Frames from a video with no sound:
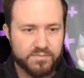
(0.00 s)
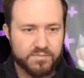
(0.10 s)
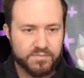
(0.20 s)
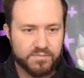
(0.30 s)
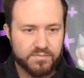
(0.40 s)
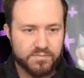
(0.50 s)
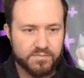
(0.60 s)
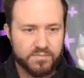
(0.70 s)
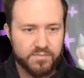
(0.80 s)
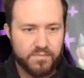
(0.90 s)

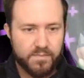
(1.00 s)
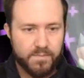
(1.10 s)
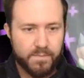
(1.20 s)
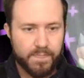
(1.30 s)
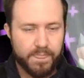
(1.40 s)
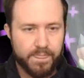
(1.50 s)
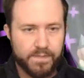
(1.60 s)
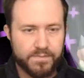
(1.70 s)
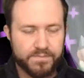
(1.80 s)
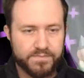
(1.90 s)

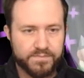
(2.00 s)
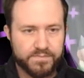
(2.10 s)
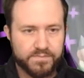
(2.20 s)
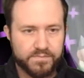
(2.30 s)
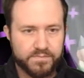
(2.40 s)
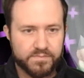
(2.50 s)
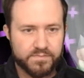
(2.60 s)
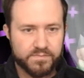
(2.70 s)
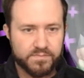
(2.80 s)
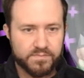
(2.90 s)

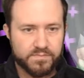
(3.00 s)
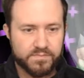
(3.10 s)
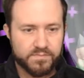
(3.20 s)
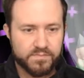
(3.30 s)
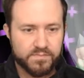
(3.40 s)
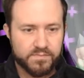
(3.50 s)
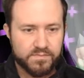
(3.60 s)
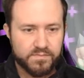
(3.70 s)
No one is speaking in this clip.